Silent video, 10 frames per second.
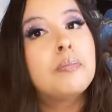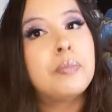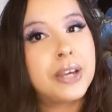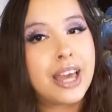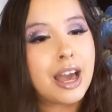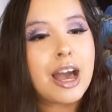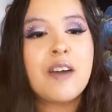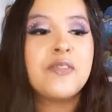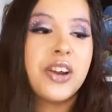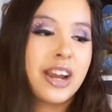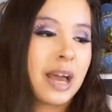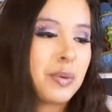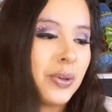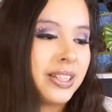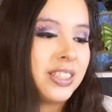But yeah, I'm very
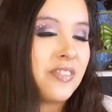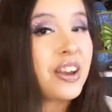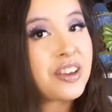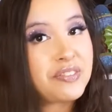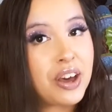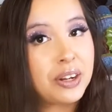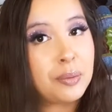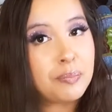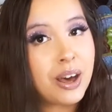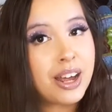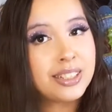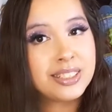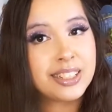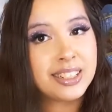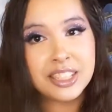happy about the stuff I found and bought,
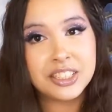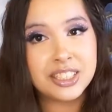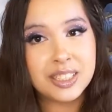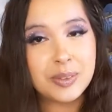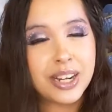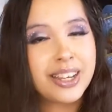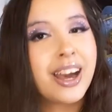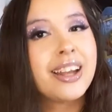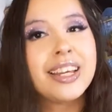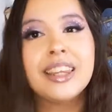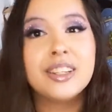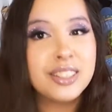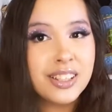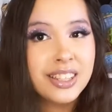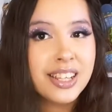so let's just see what I got. And the
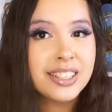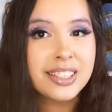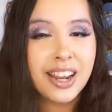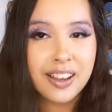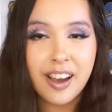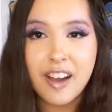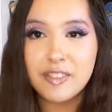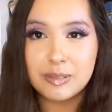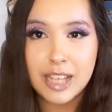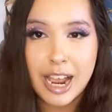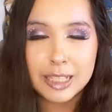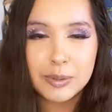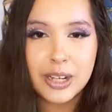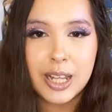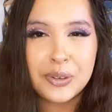two things that I got from
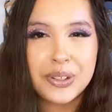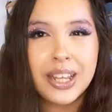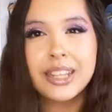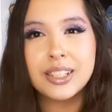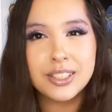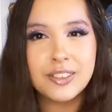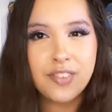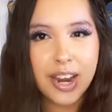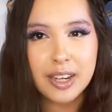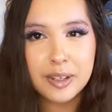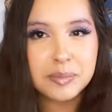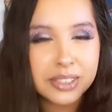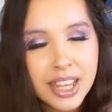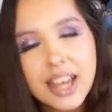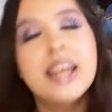Spirit Halloween, like the two fandoms
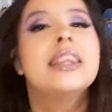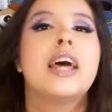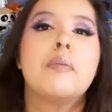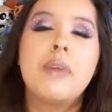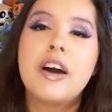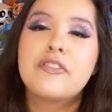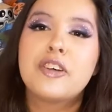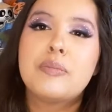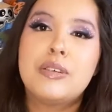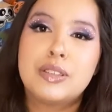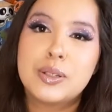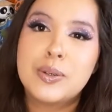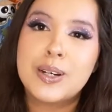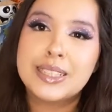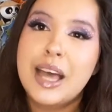that I bought from, is of
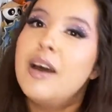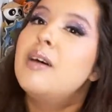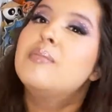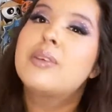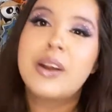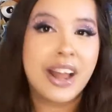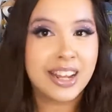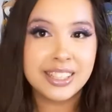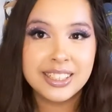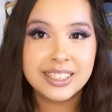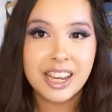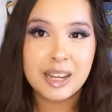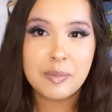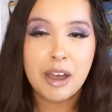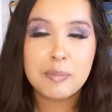course Miraculous
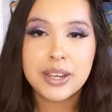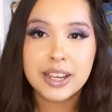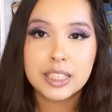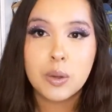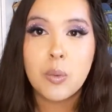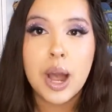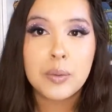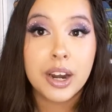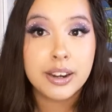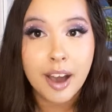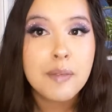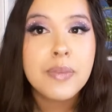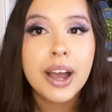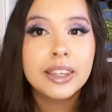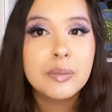Ladybug, because why would I not
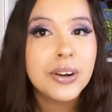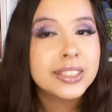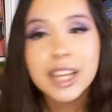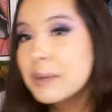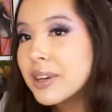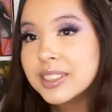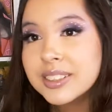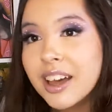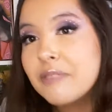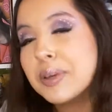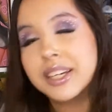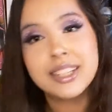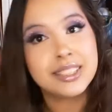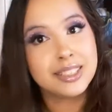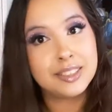buy the Miraculous Ladybug stuff,
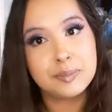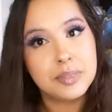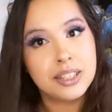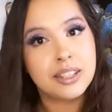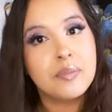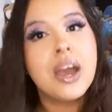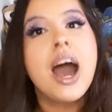because it's me.